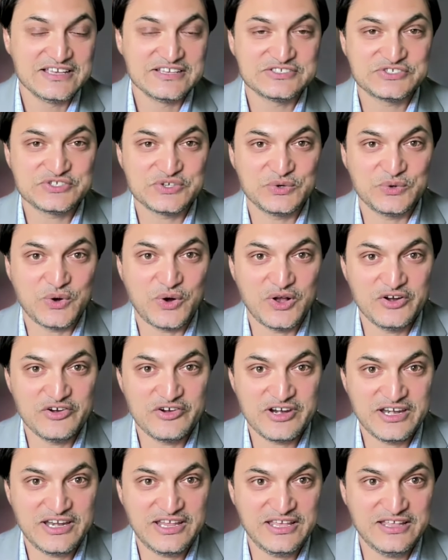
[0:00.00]
So
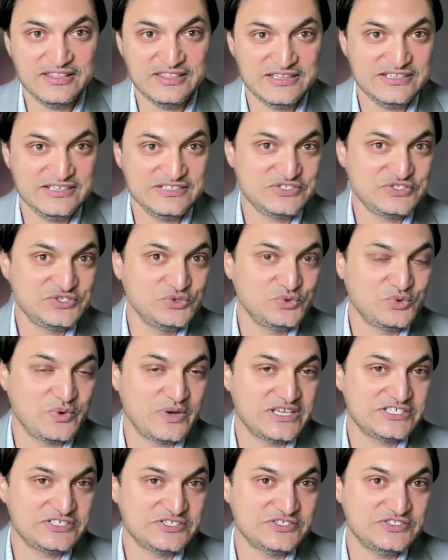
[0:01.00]
already in these two
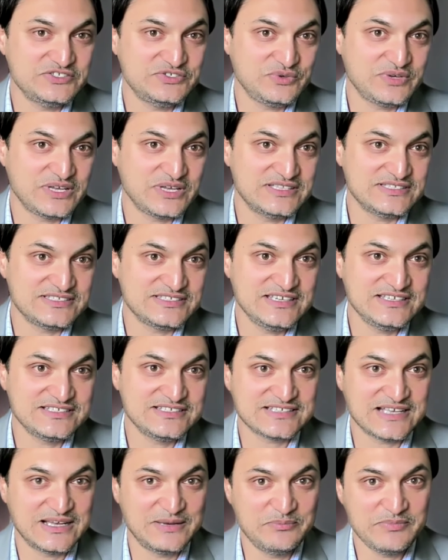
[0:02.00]
questions, you can see
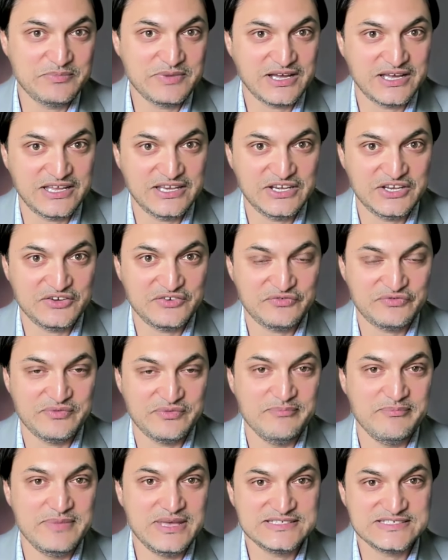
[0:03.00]
some kind of
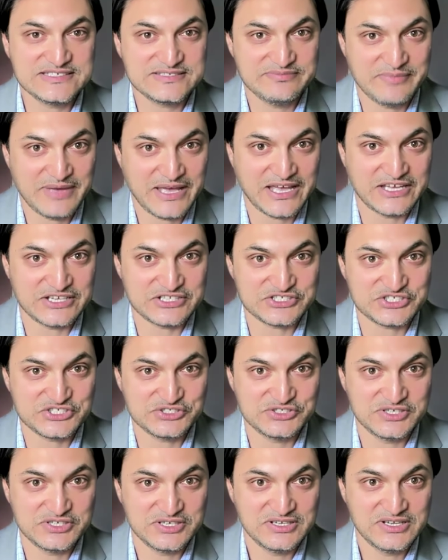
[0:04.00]

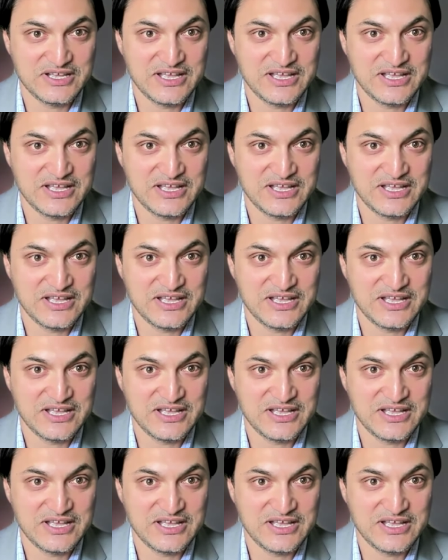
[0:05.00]
mismatch